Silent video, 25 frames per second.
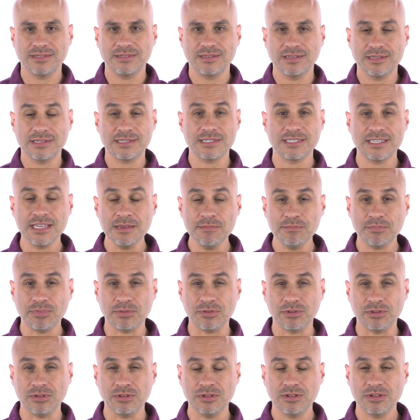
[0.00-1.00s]

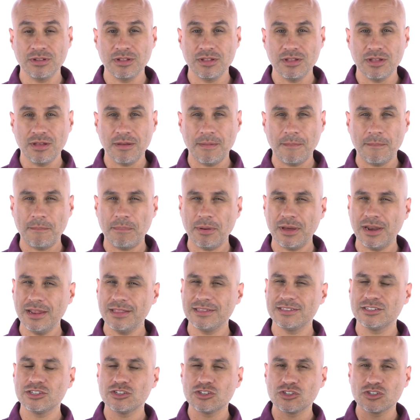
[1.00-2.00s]
simple but
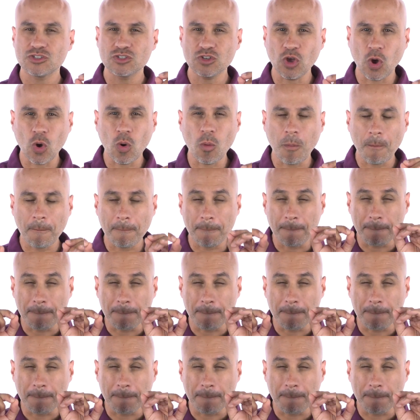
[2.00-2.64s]
it's so